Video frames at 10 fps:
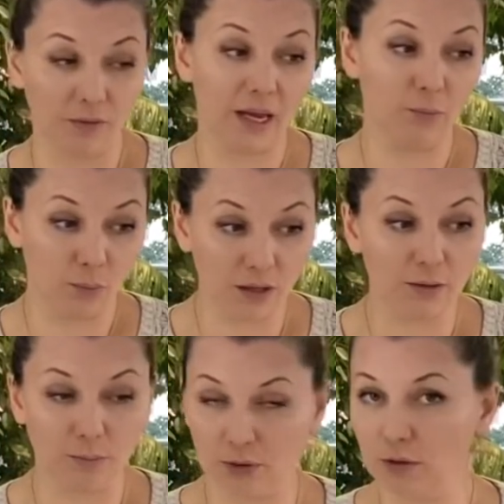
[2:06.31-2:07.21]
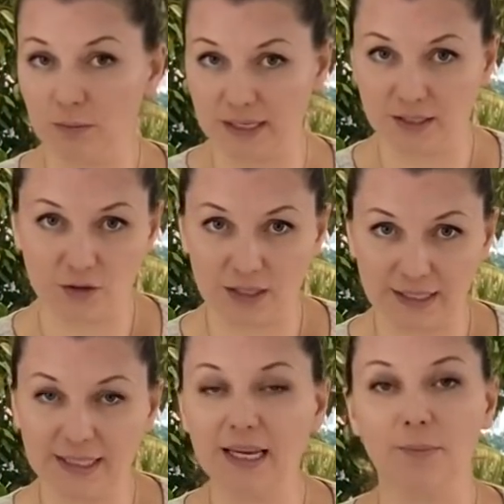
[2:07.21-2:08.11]
They will bloom, as you can
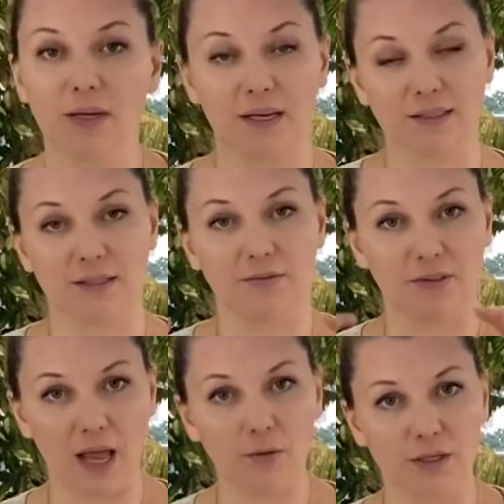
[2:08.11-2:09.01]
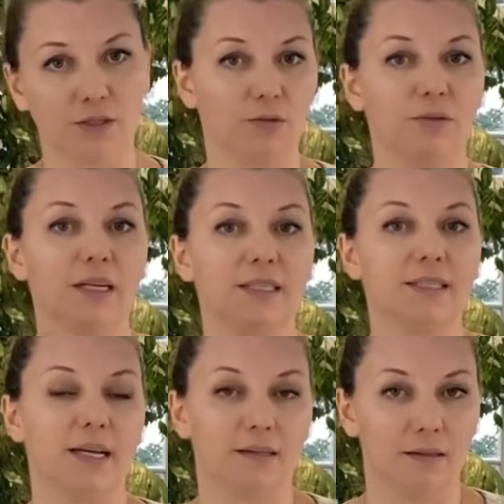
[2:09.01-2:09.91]
see, because the flower is already
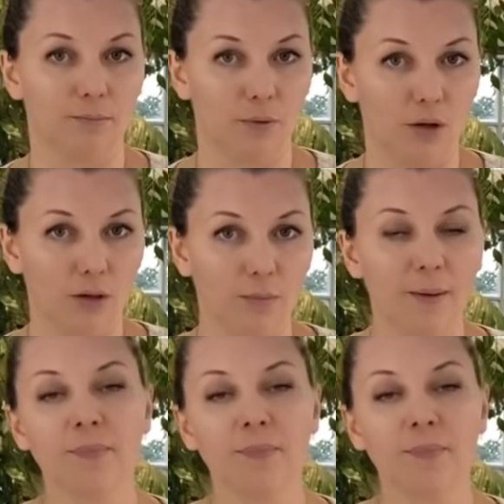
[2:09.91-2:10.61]
set in the bulb,